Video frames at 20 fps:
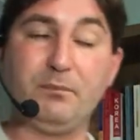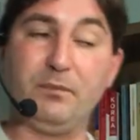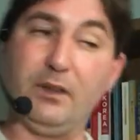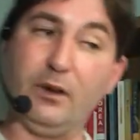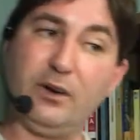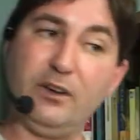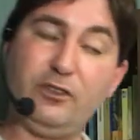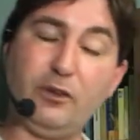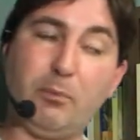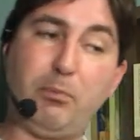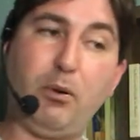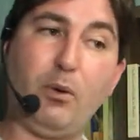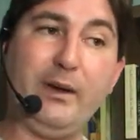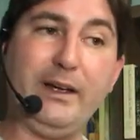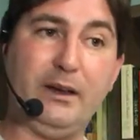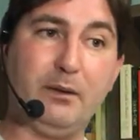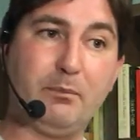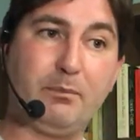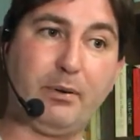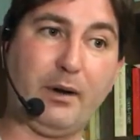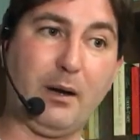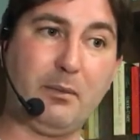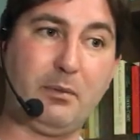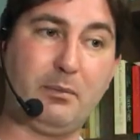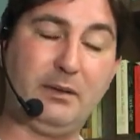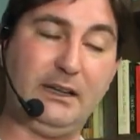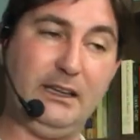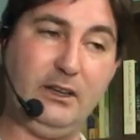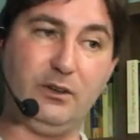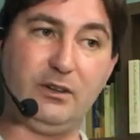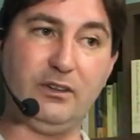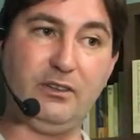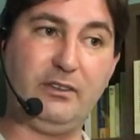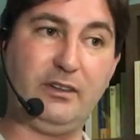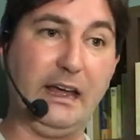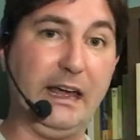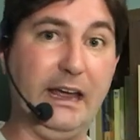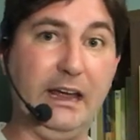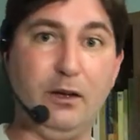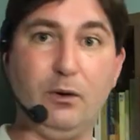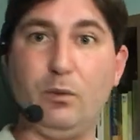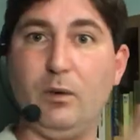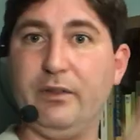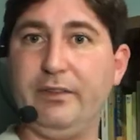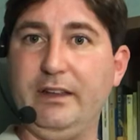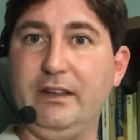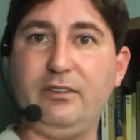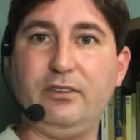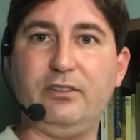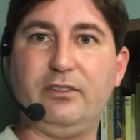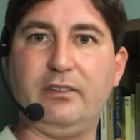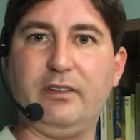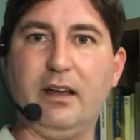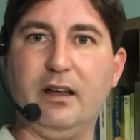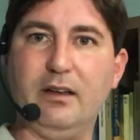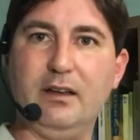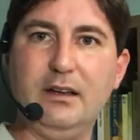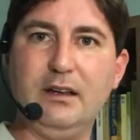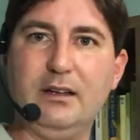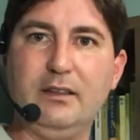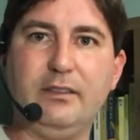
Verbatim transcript: there is a point probably you could say, well, this is the,